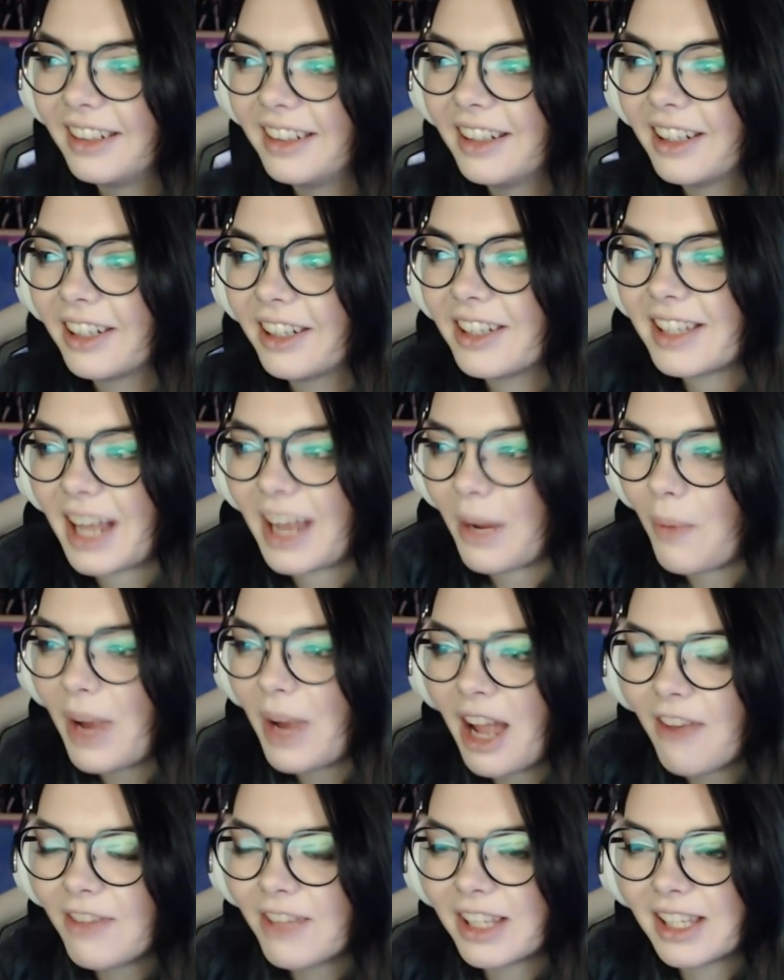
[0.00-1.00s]
Because, like, we
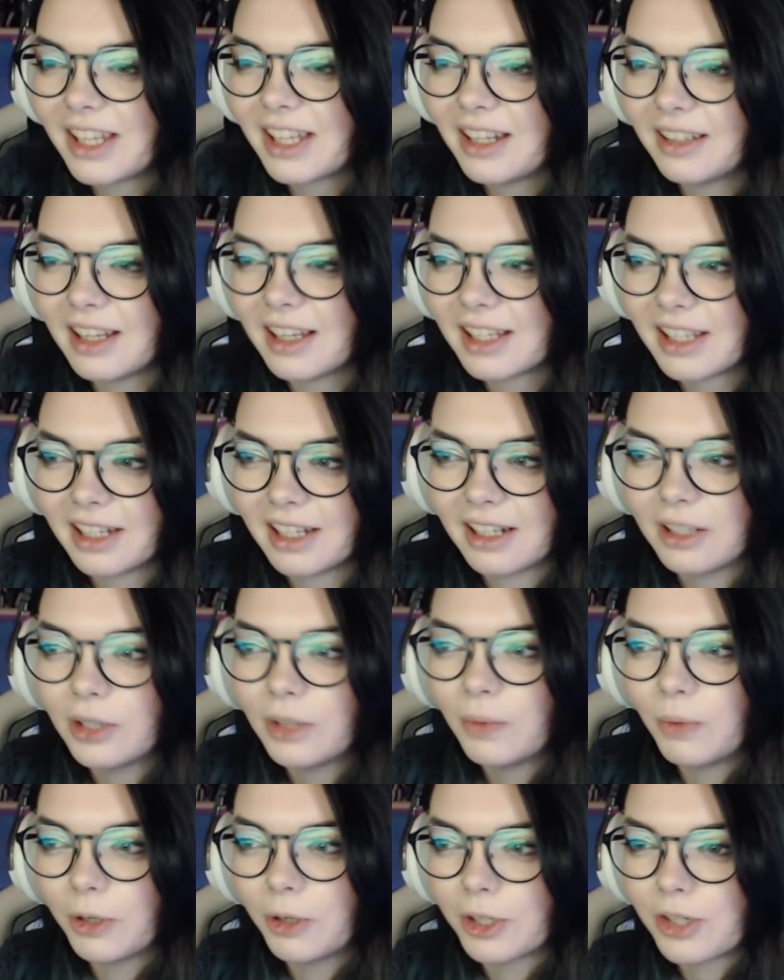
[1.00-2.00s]
haven't seen this in
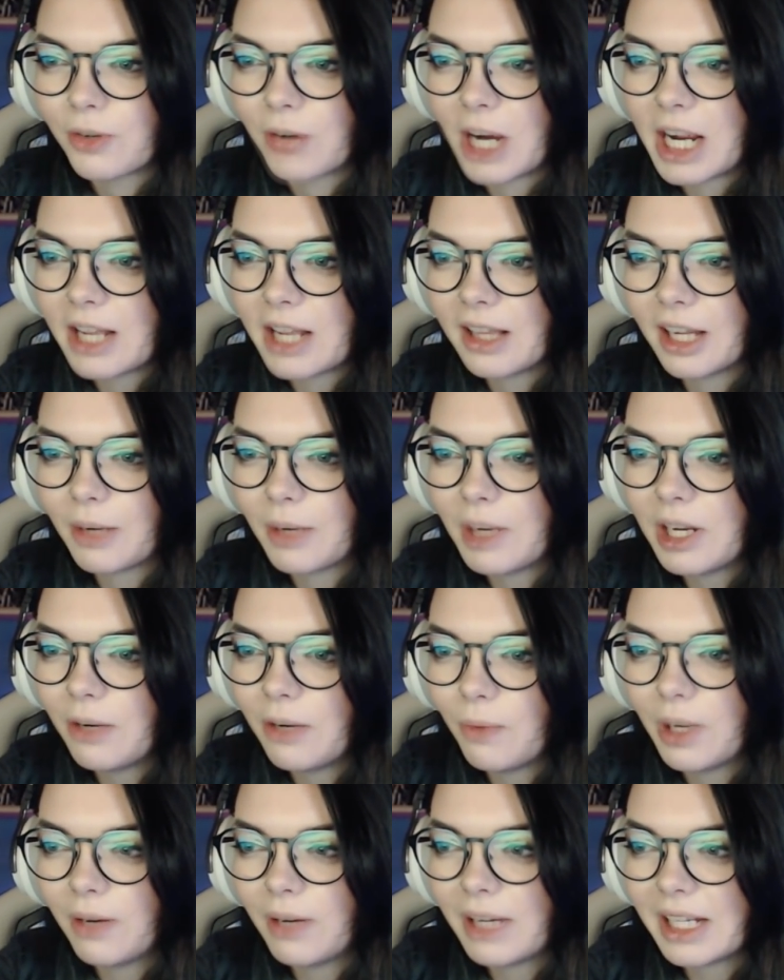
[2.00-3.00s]
Clone Wars, right? Like, we
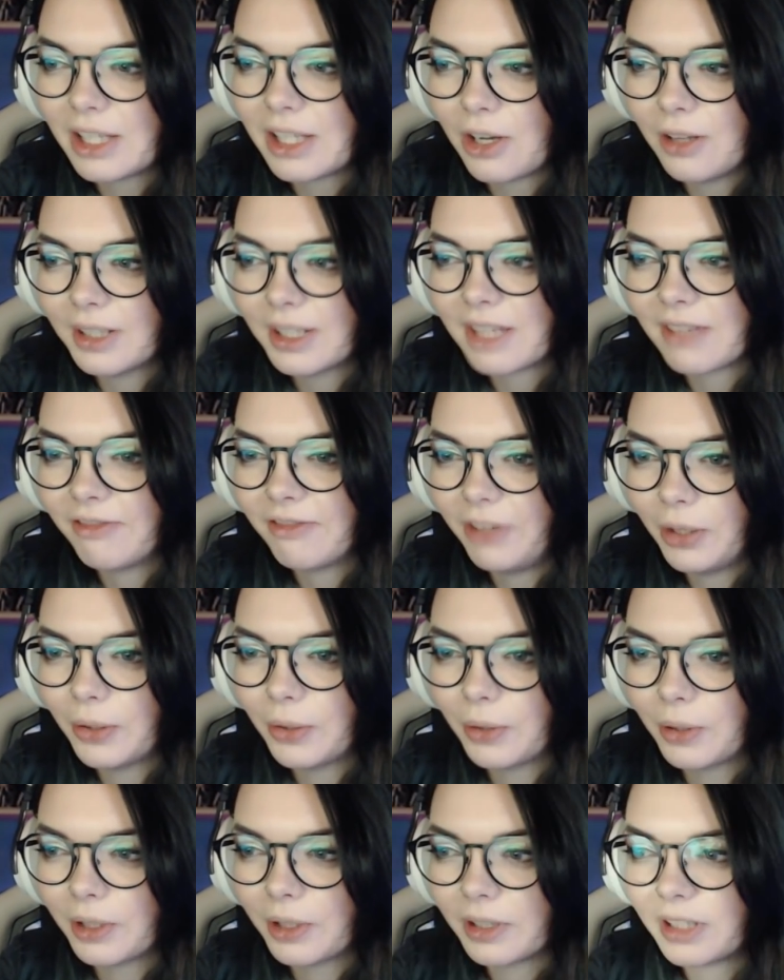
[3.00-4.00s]
only saw this in Fallen
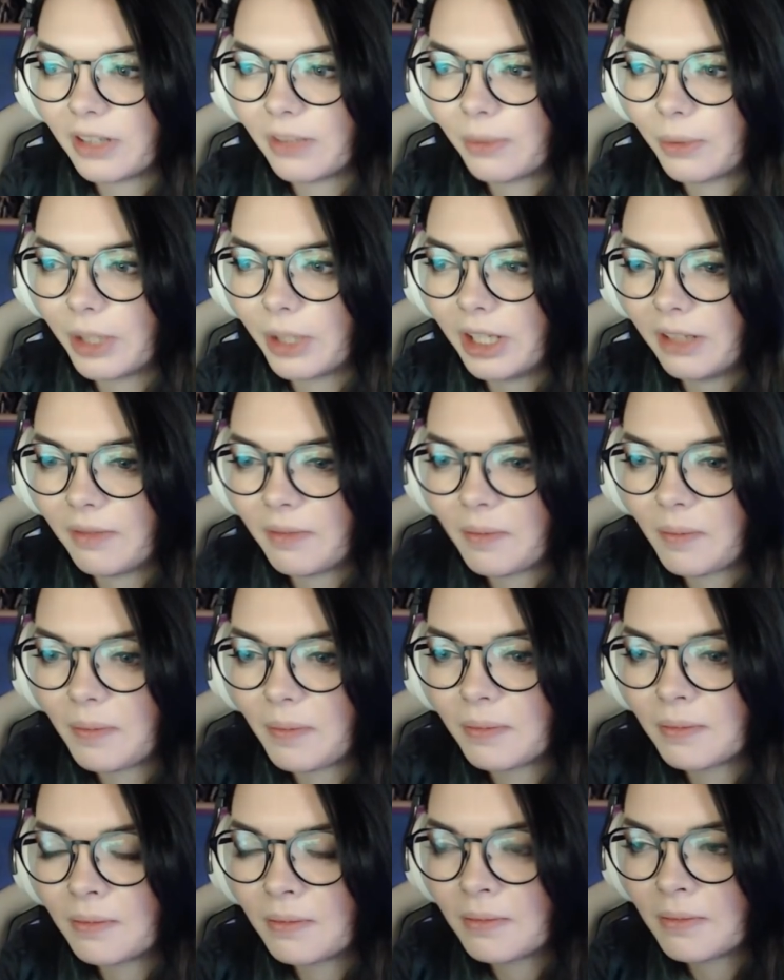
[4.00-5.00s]
Order, didn't we?
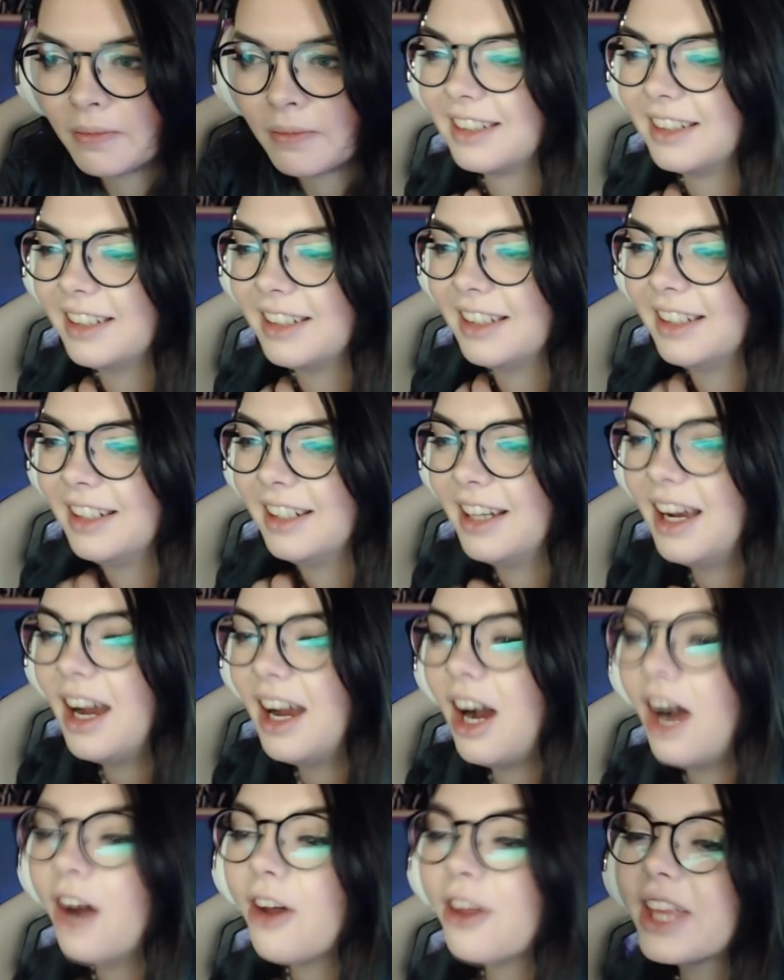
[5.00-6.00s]

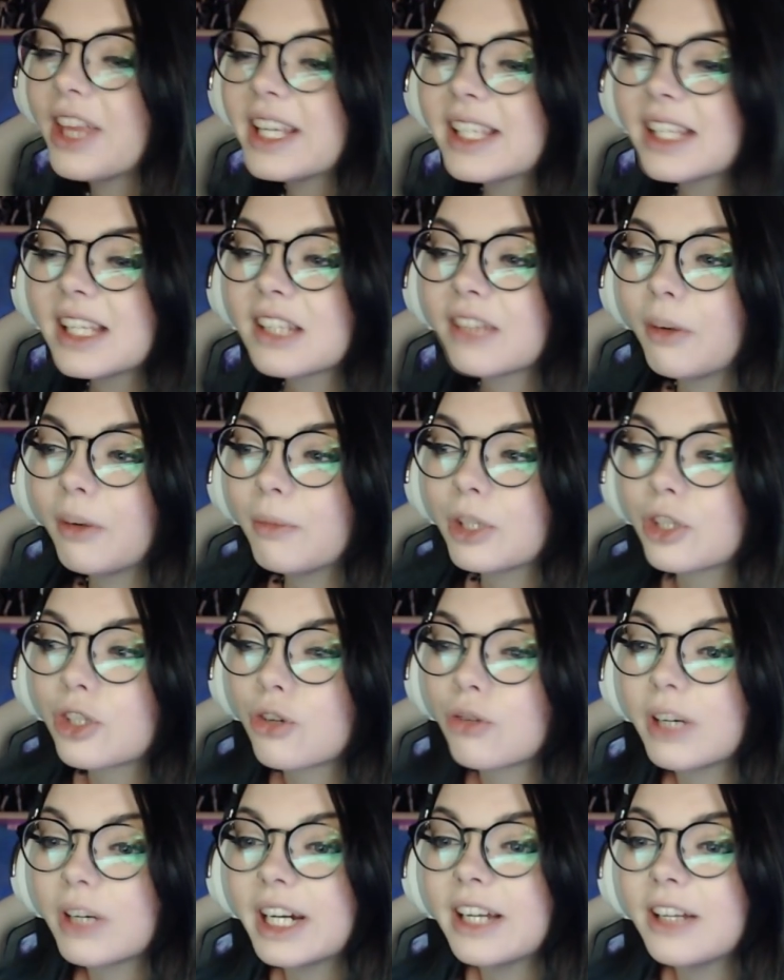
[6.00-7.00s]
Oh, this is from the
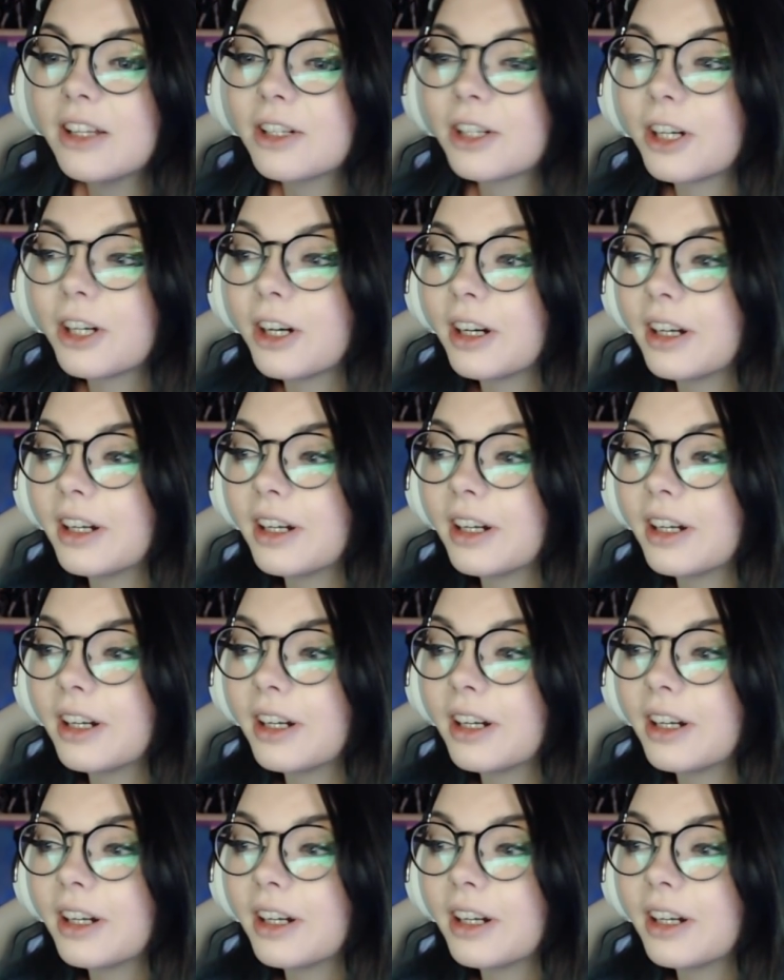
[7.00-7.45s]
trailer.